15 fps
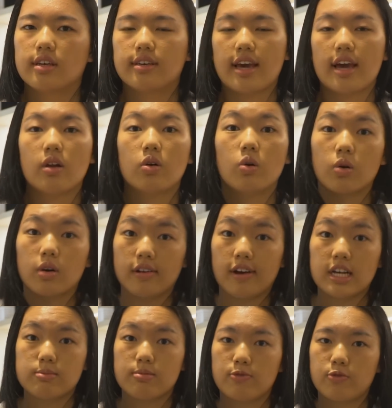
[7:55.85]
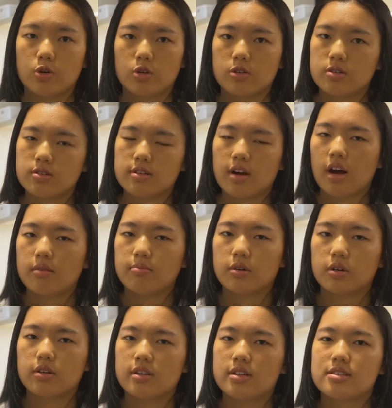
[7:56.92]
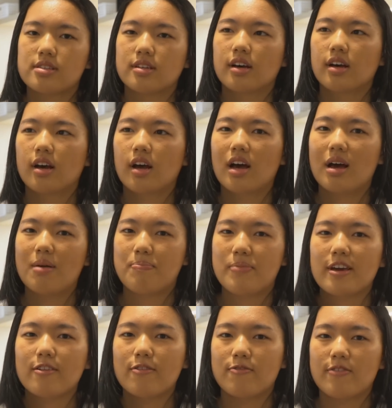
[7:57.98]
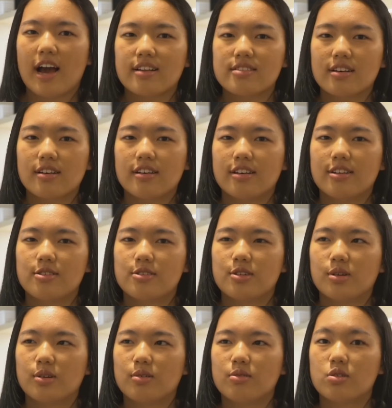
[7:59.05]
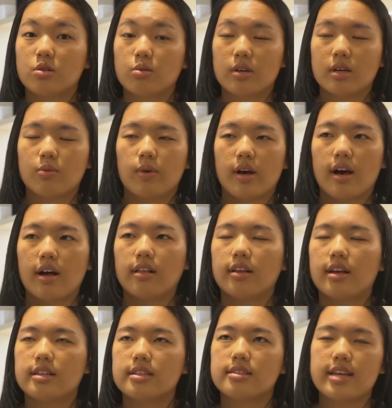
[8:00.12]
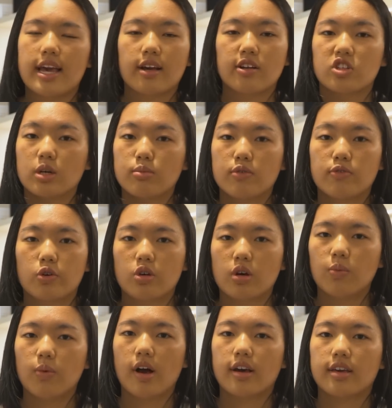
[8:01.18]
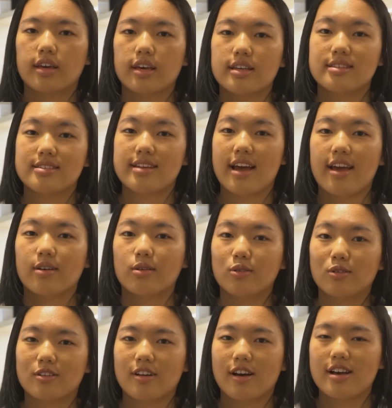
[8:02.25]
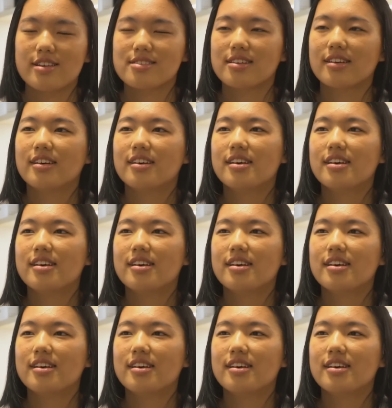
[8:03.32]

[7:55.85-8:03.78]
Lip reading: get organised before you start, because a big factor into doing well and staying on top of all your work is staying organised.